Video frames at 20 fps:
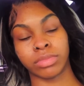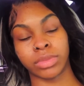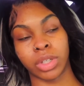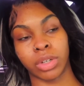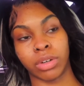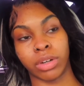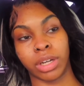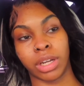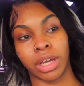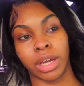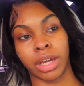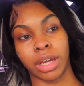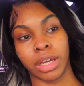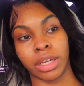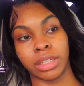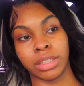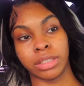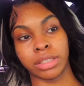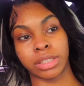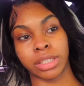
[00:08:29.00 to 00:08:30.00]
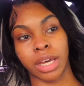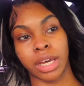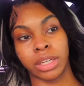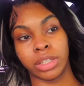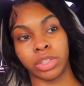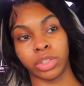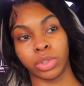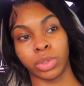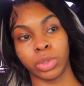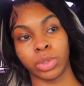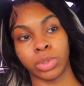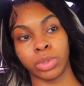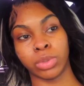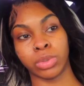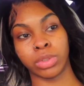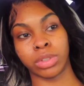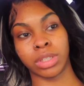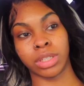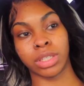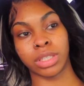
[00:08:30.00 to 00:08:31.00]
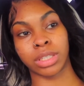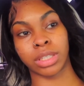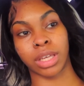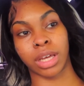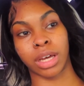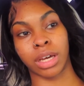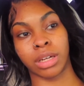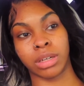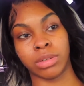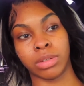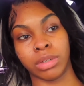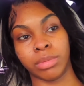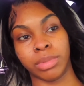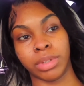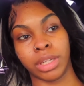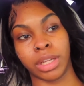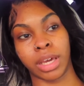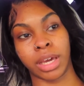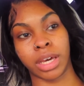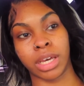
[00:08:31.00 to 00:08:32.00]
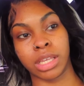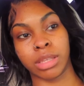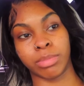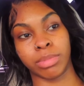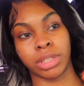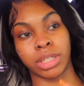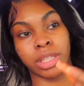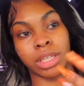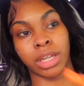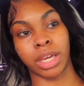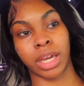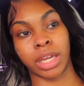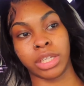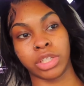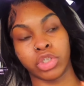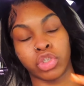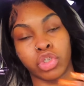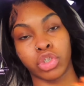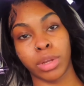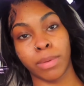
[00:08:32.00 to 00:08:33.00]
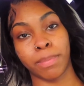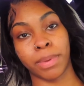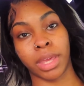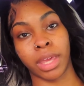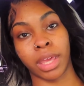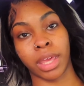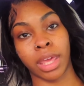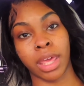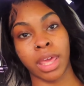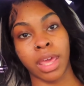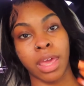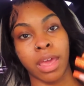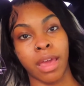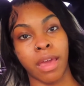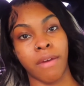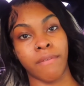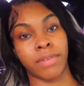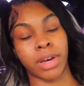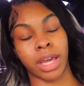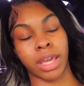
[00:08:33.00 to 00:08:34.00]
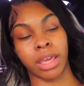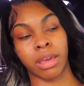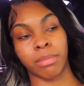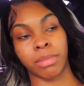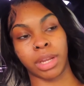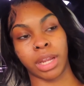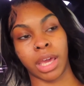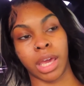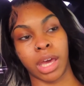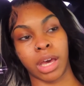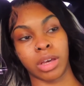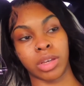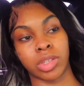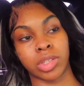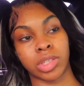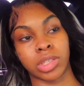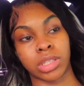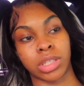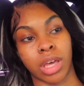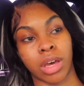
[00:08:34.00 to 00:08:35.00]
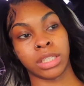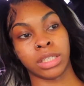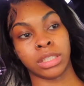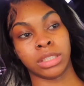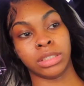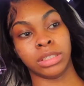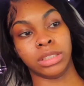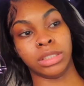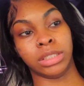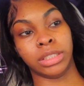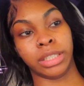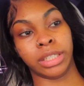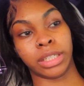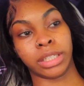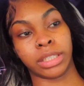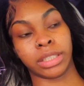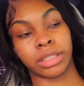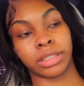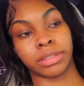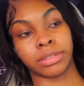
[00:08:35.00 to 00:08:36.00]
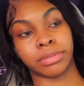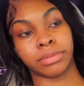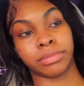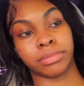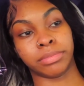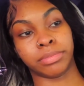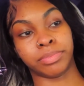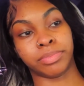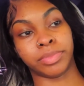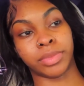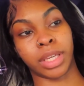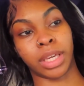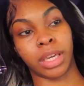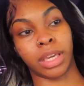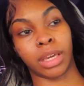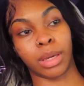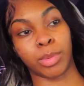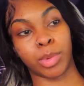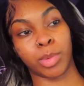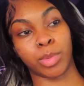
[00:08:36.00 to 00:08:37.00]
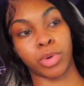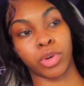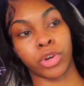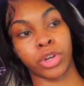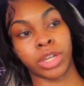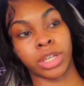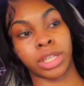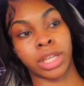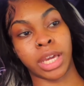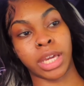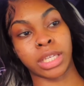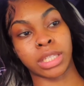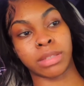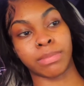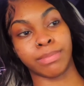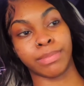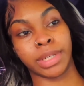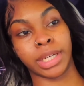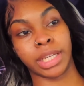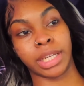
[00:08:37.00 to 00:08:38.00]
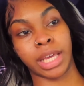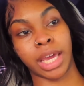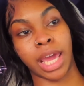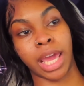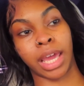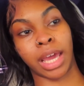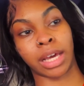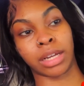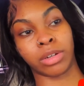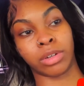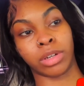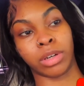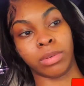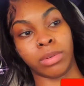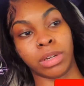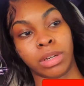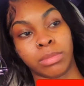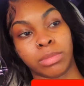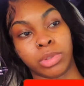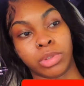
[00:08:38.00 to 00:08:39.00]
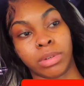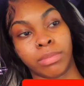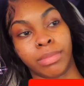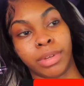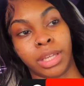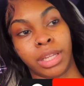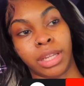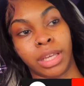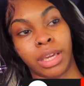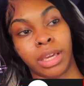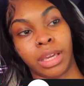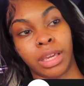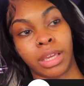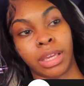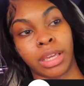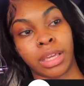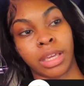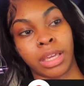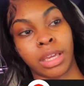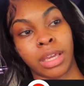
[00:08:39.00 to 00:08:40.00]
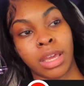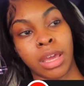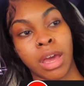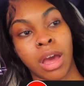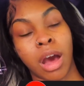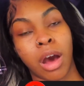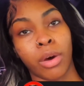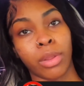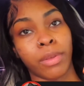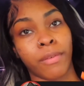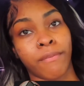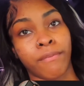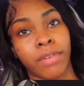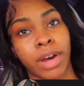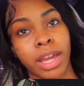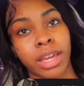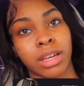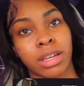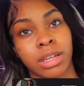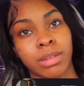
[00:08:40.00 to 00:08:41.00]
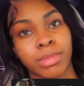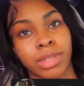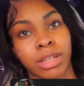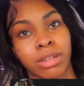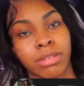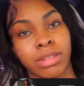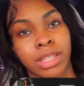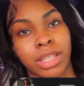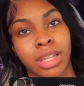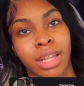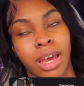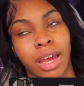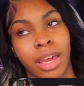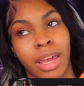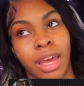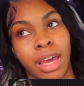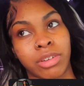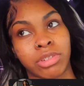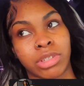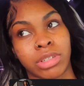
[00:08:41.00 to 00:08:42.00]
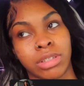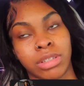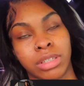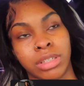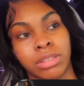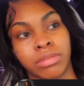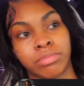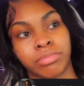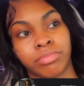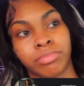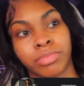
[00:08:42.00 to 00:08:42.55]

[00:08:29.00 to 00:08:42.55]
or not. I do, because I don't want to be in the house, but then I ain't tripping if I am in the house. So, yeah. And Memorial Day is Monday. I don't know what I'm doing Monday. Oh, the fight comes on tonight, actually.